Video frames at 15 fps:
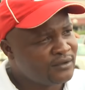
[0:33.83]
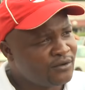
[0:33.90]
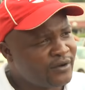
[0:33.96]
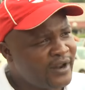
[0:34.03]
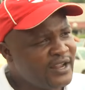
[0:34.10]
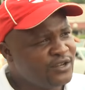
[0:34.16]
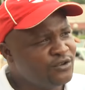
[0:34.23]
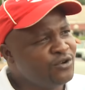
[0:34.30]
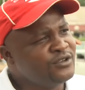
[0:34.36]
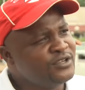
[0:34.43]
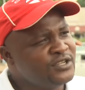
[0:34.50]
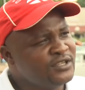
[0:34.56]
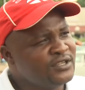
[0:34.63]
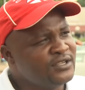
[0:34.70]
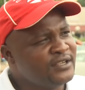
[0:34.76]
all right? Not
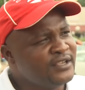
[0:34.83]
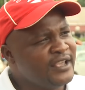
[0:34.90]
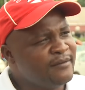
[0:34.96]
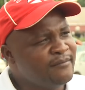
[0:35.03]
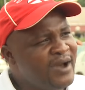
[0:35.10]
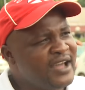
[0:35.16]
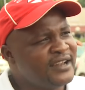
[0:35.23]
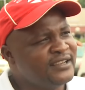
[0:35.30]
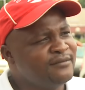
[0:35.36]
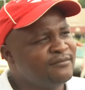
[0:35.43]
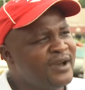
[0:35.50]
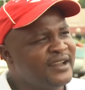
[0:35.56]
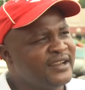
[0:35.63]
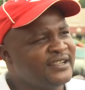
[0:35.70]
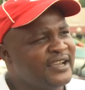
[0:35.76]
a man
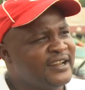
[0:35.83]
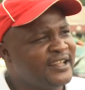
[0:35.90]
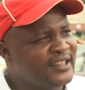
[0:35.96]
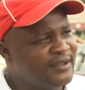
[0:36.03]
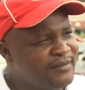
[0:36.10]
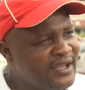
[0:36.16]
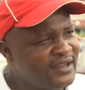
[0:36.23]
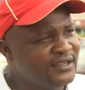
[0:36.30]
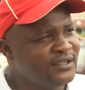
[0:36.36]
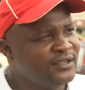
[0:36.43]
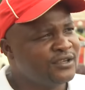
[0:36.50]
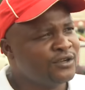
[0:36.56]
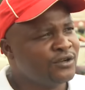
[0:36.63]
marrying another man